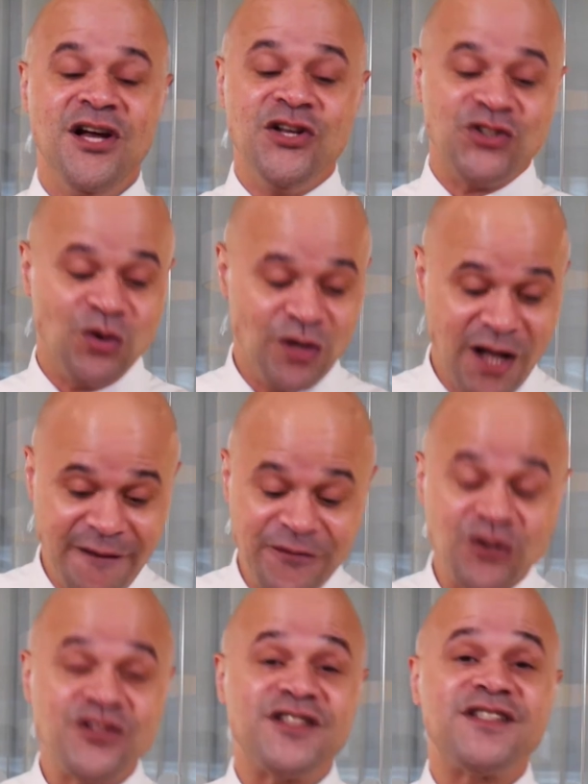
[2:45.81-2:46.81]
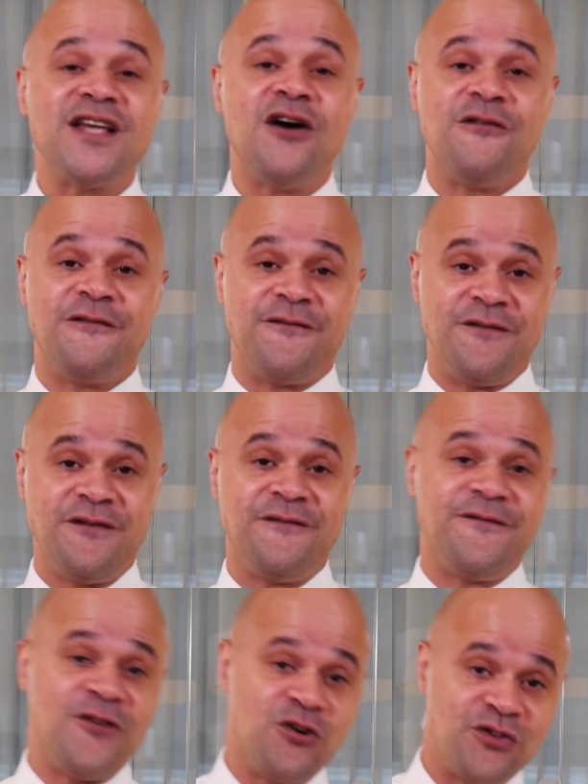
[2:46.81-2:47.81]
So love yourself
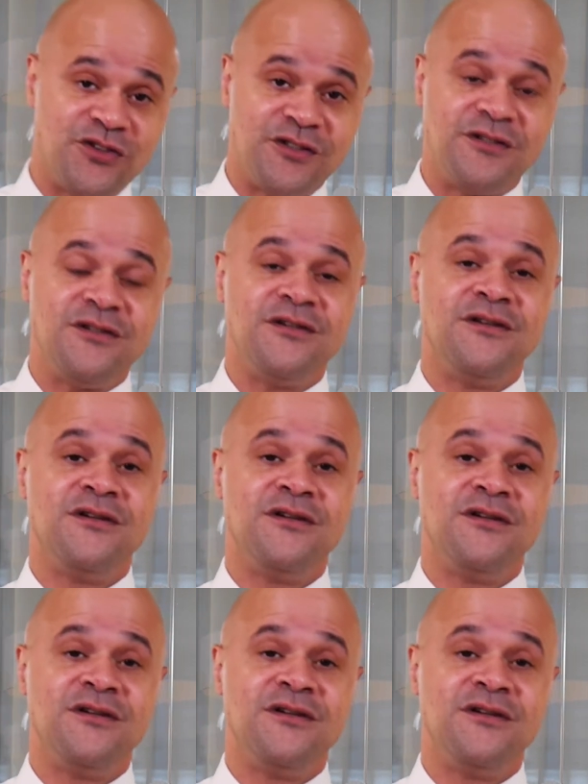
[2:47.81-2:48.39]
first.